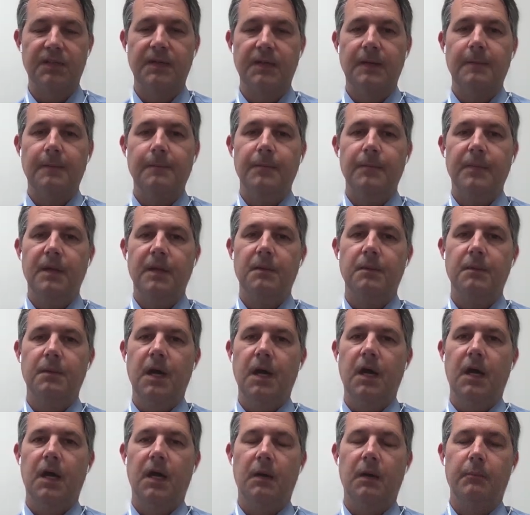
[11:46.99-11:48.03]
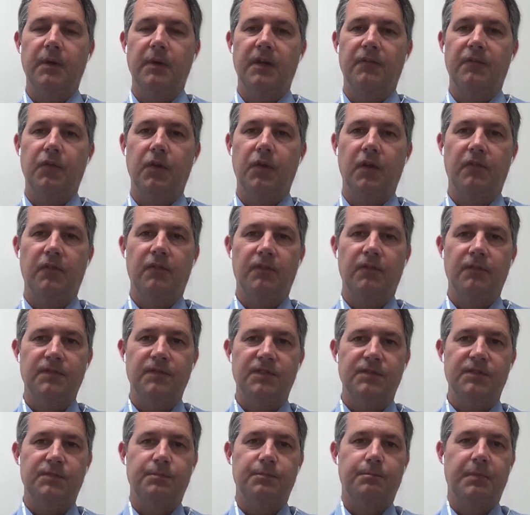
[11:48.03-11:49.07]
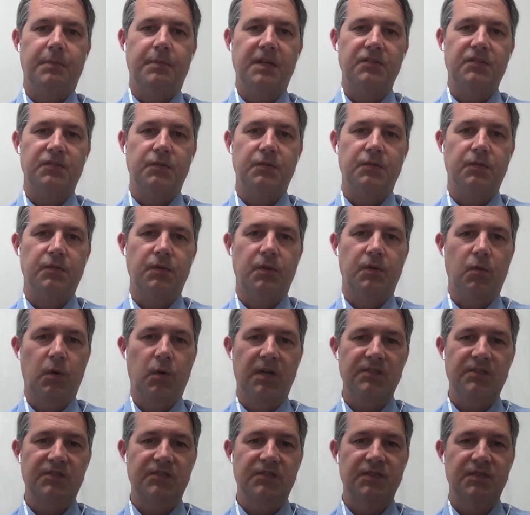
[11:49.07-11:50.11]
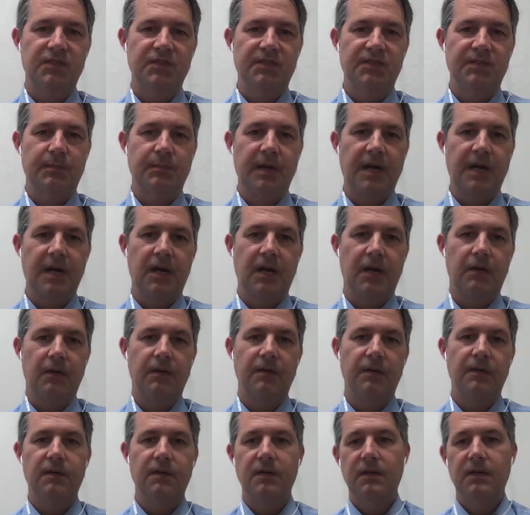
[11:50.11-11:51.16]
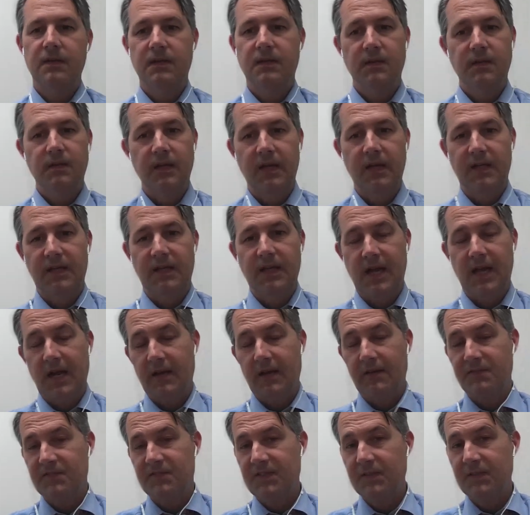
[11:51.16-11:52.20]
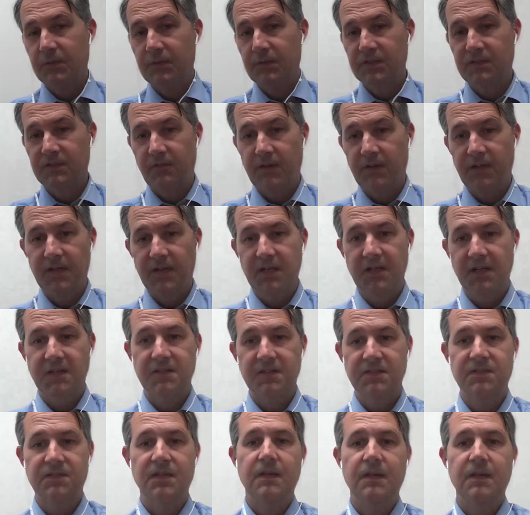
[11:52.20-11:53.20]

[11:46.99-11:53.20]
But if you have special questions about like the out of sequence fees,